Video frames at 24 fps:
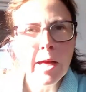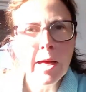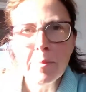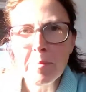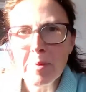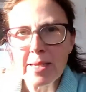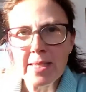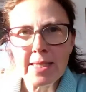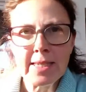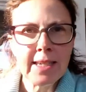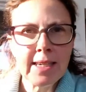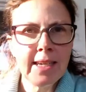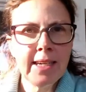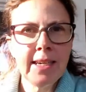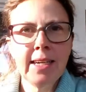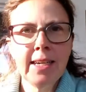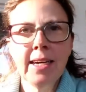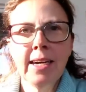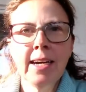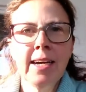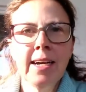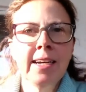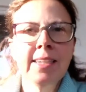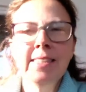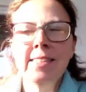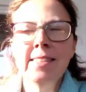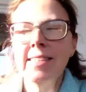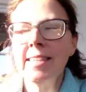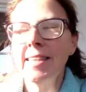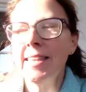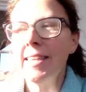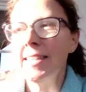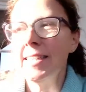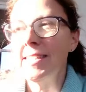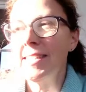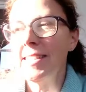get busy and
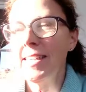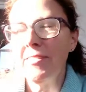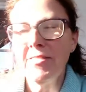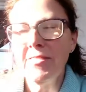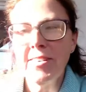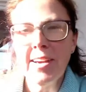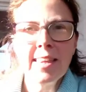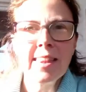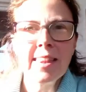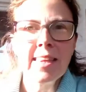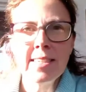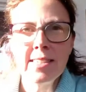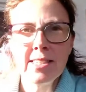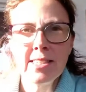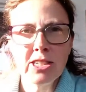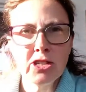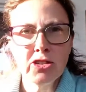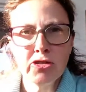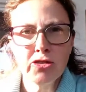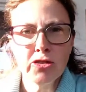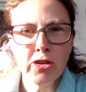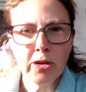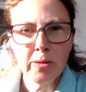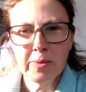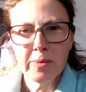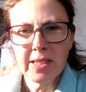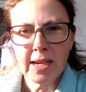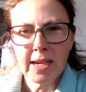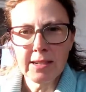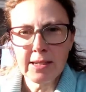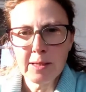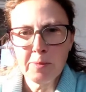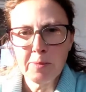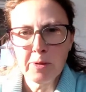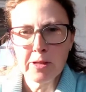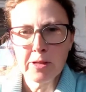the stuff like this just drops
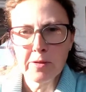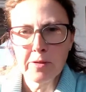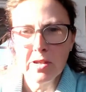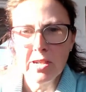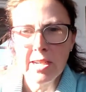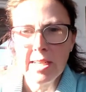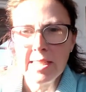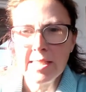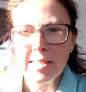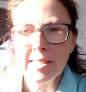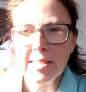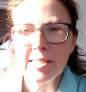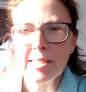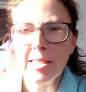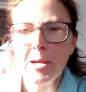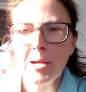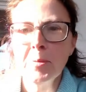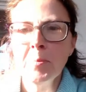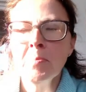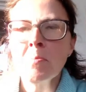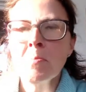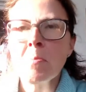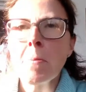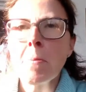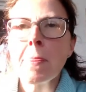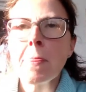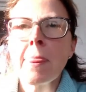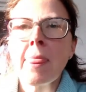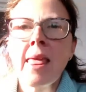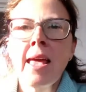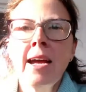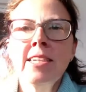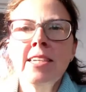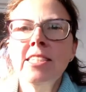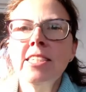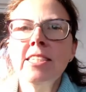down to the bottom of your list. So
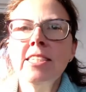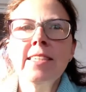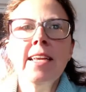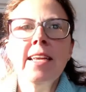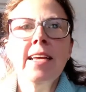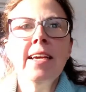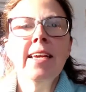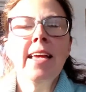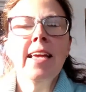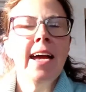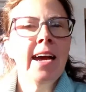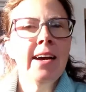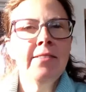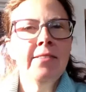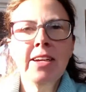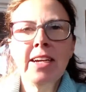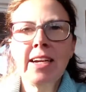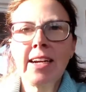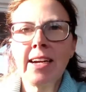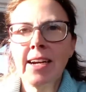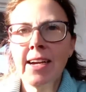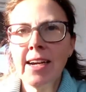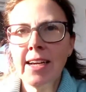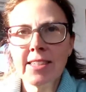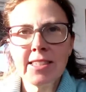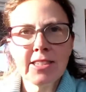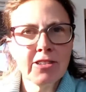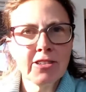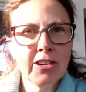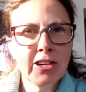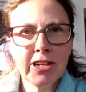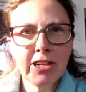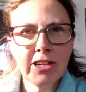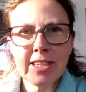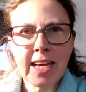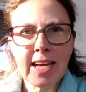just like having clutter
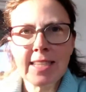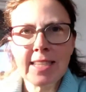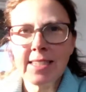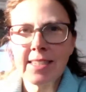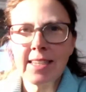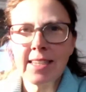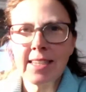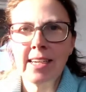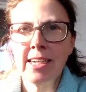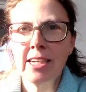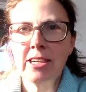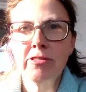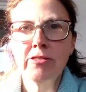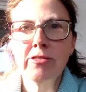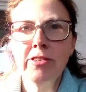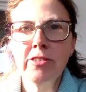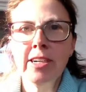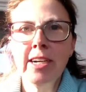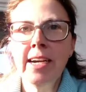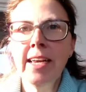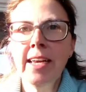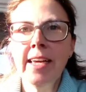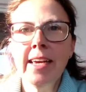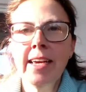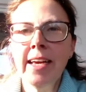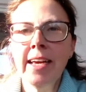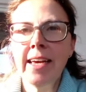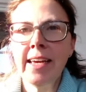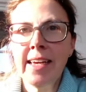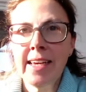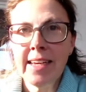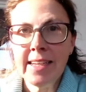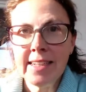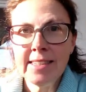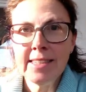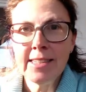on your desk can
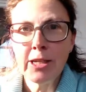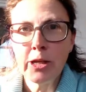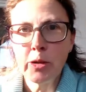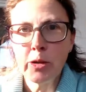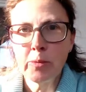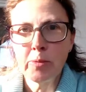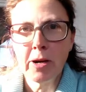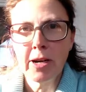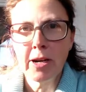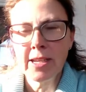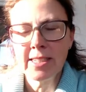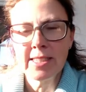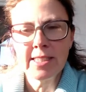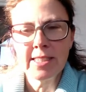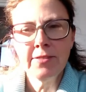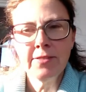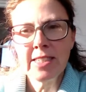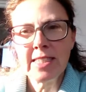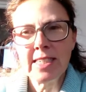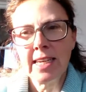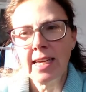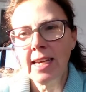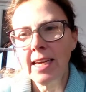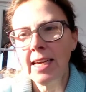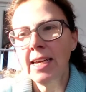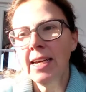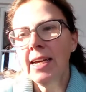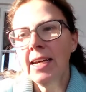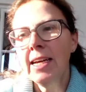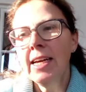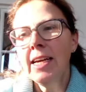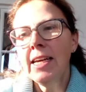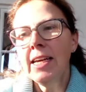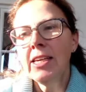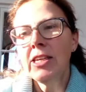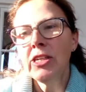really hinder your productivity,
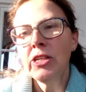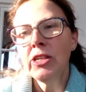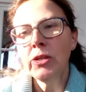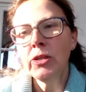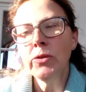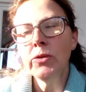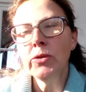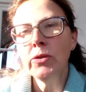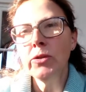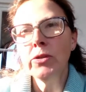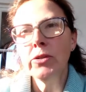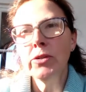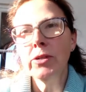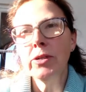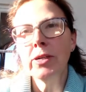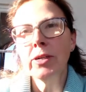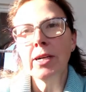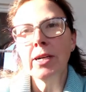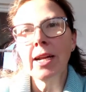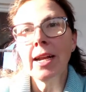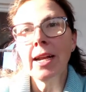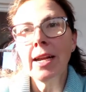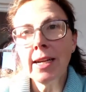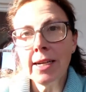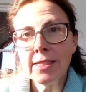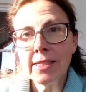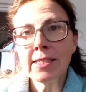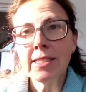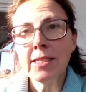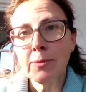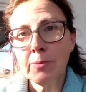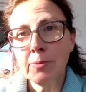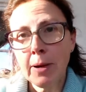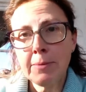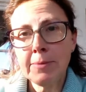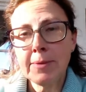your
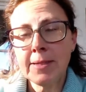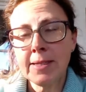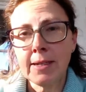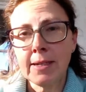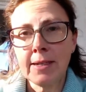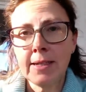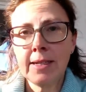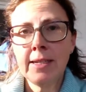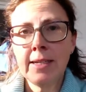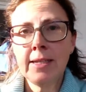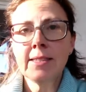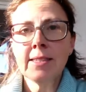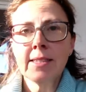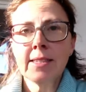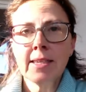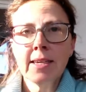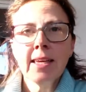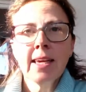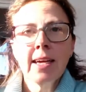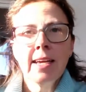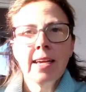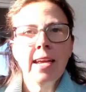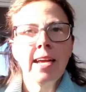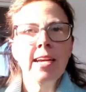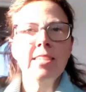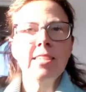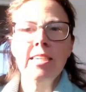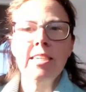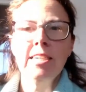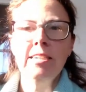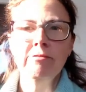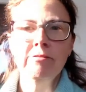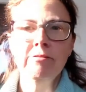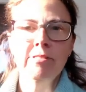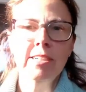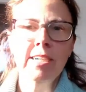cluttered website can
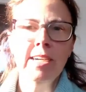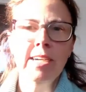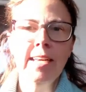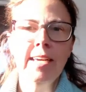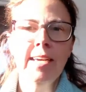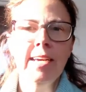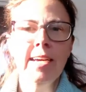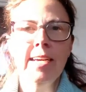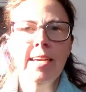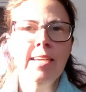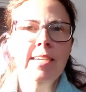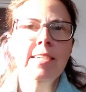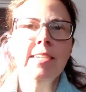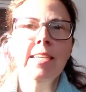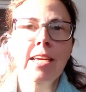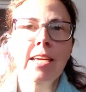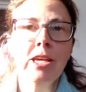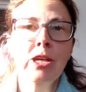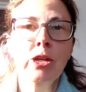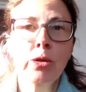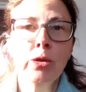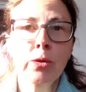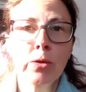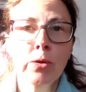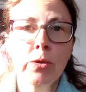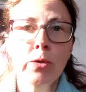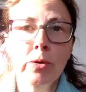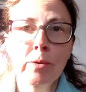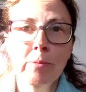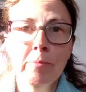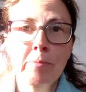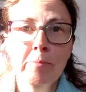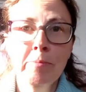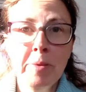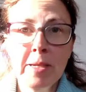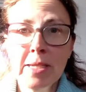actually really hinder
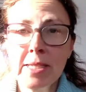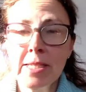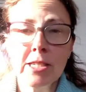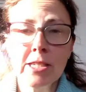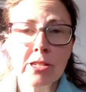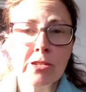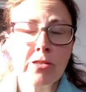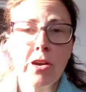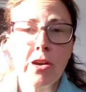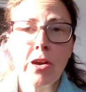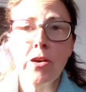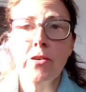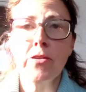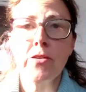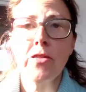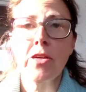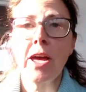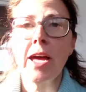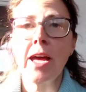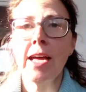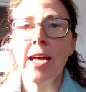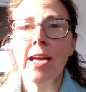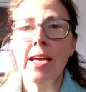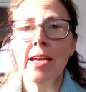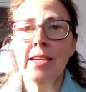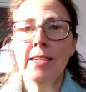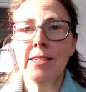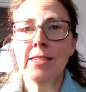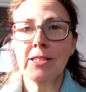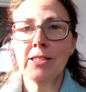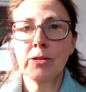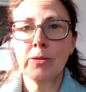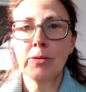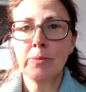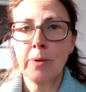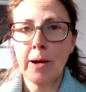your business growth
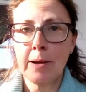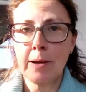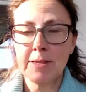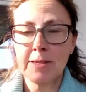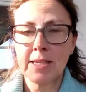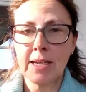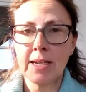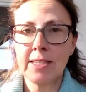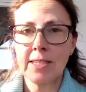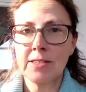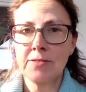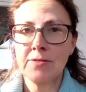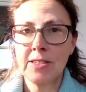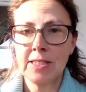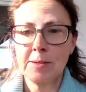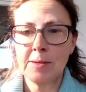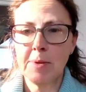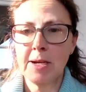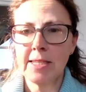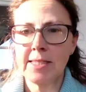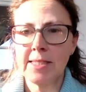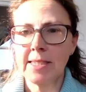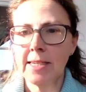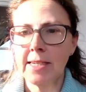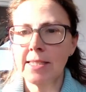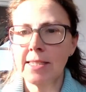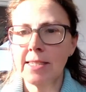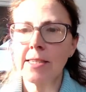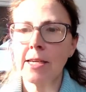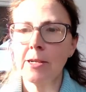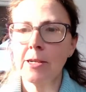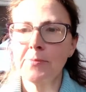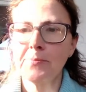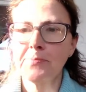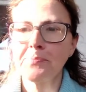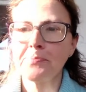and your website's visibility.
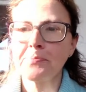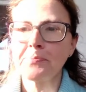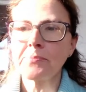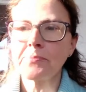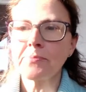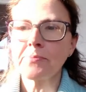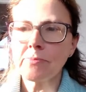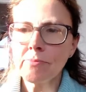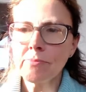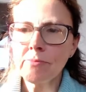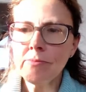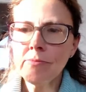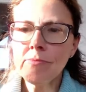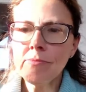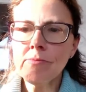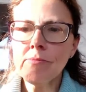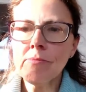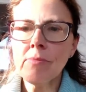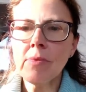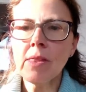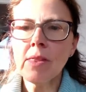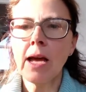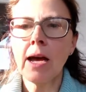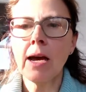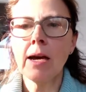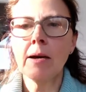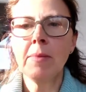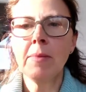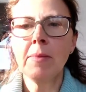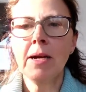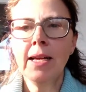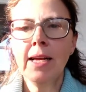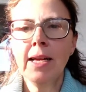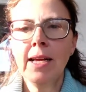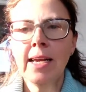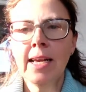So
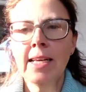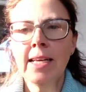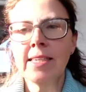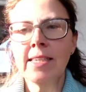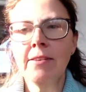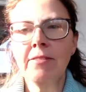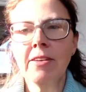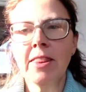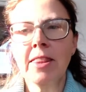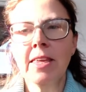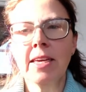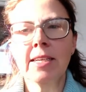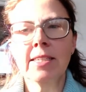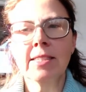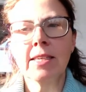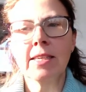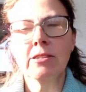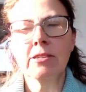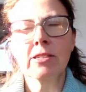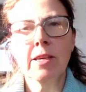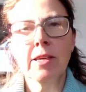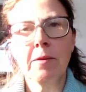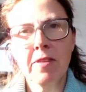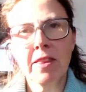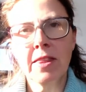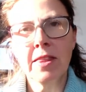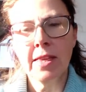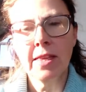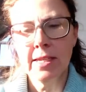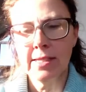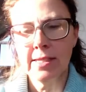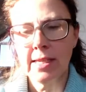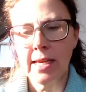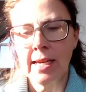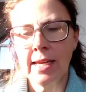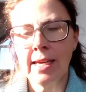let's have a think. So some of the
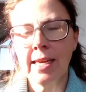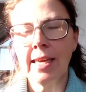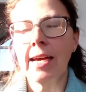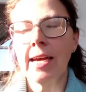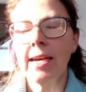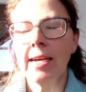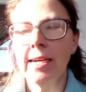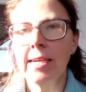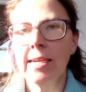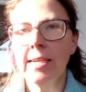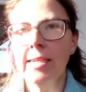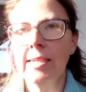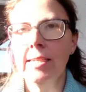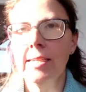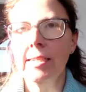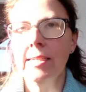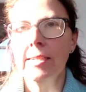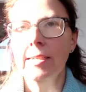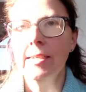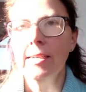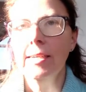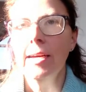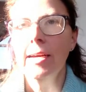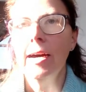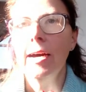things that it can